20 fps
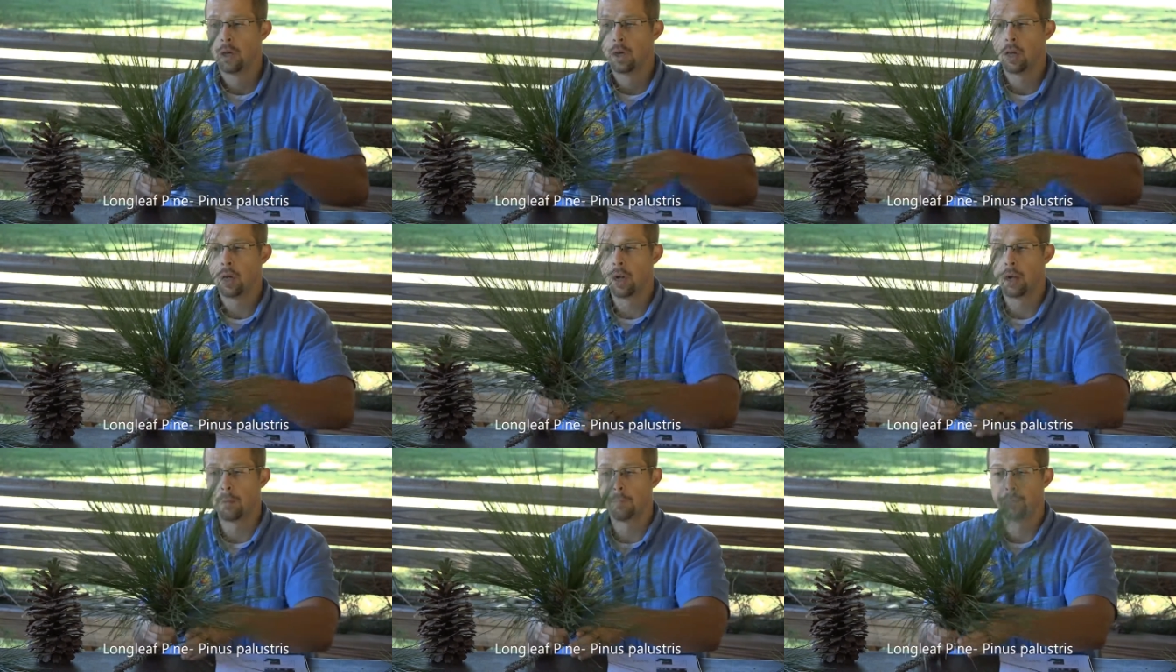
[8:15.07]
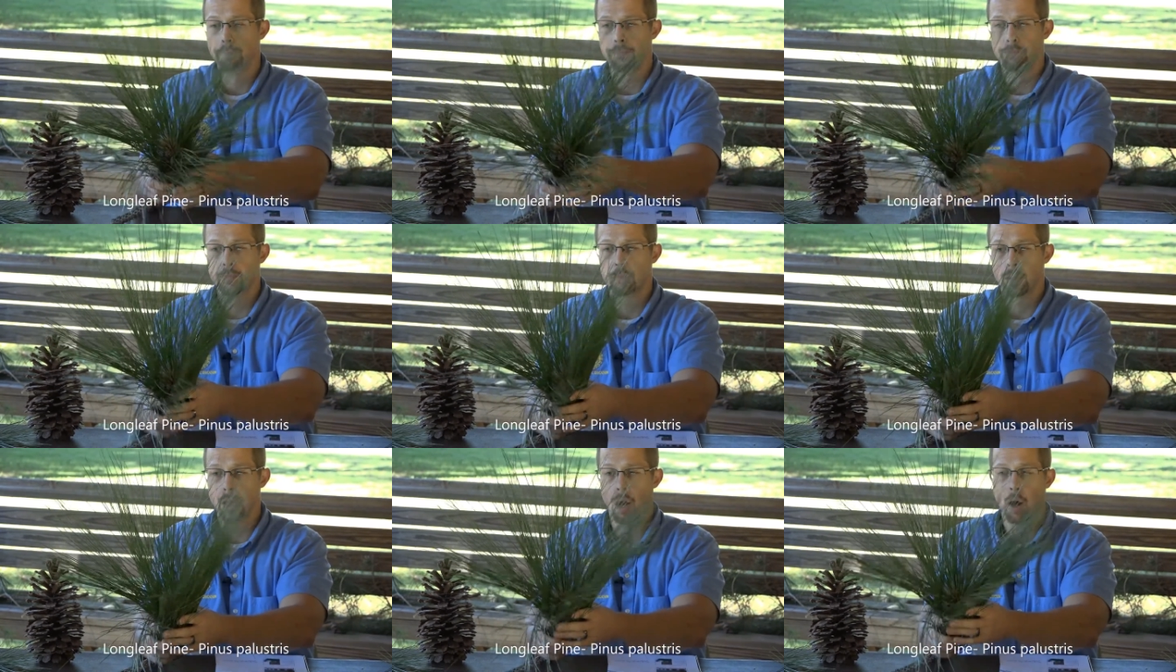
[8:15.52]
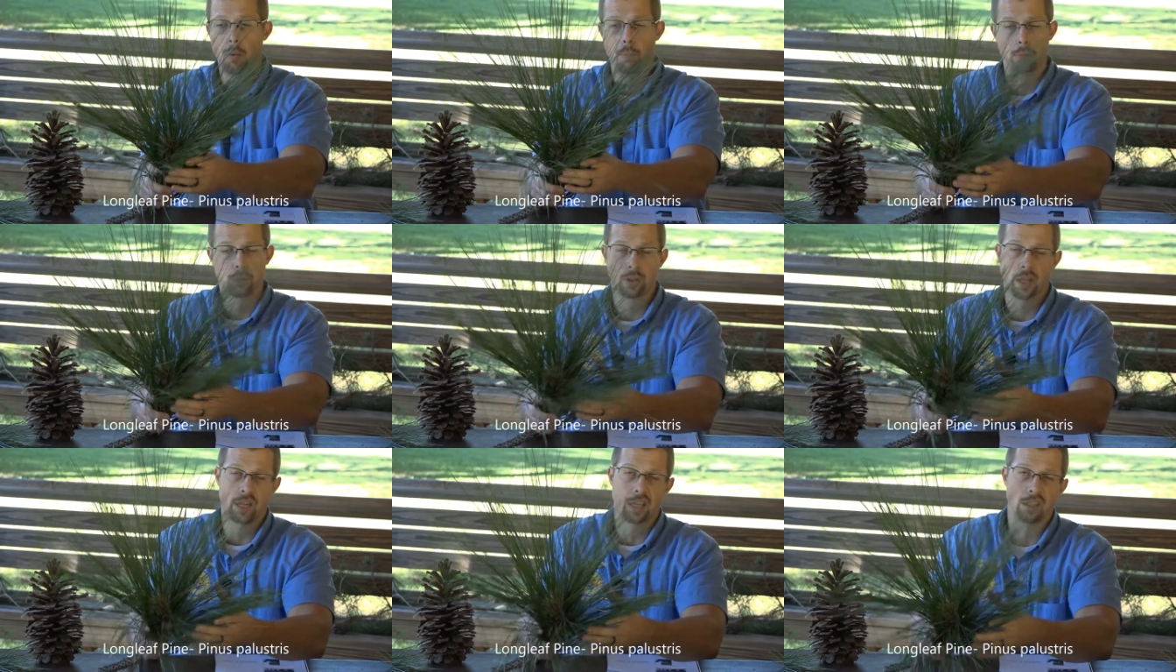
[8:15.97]
um,
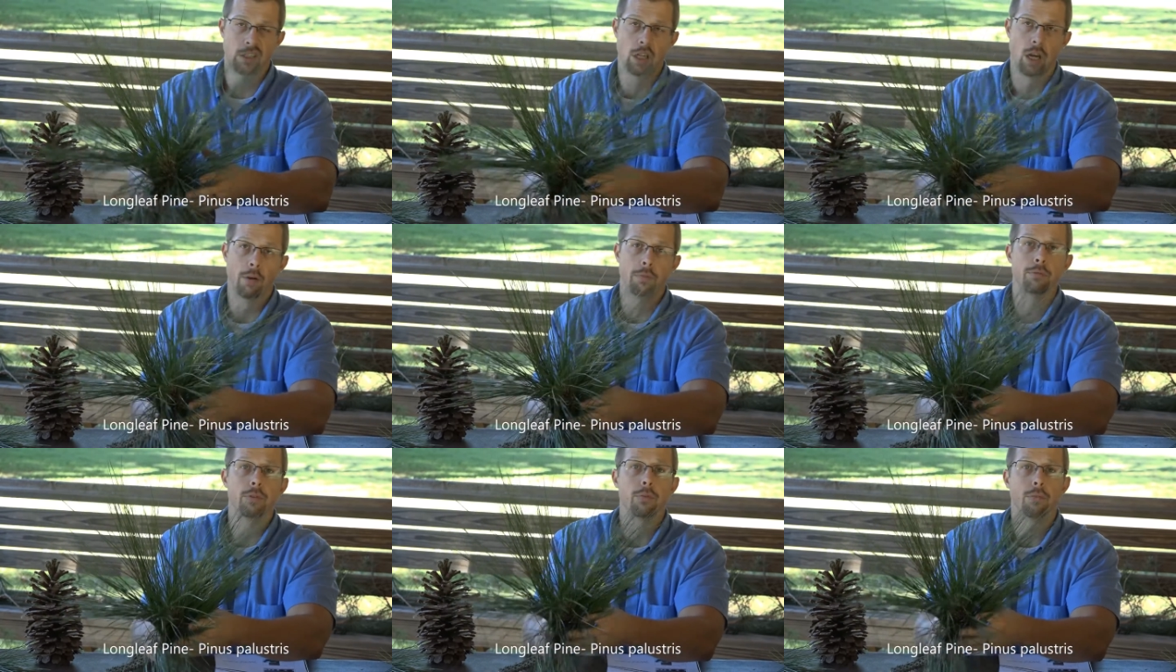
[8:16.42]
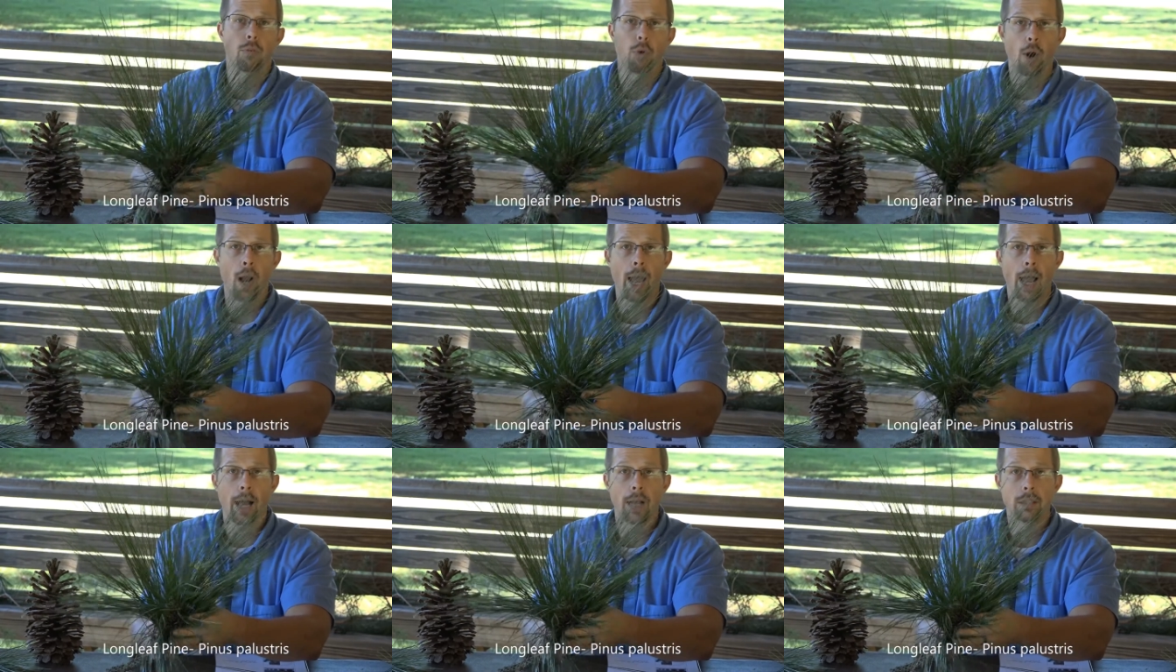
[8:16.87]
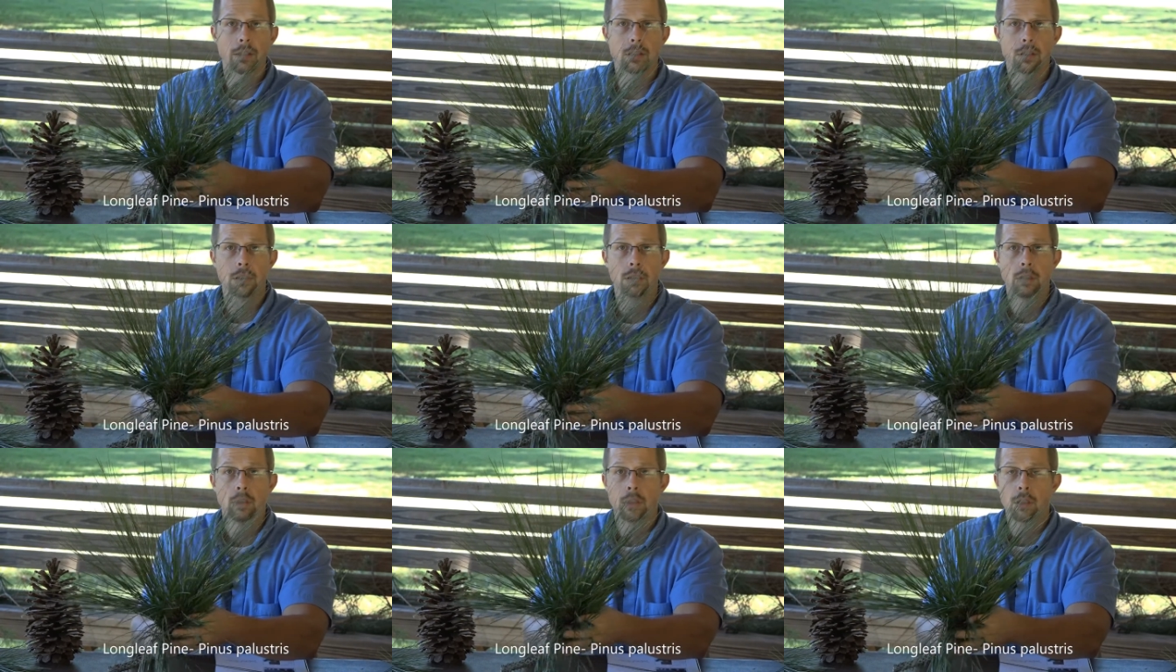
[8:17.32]
almost like a tuft of grass.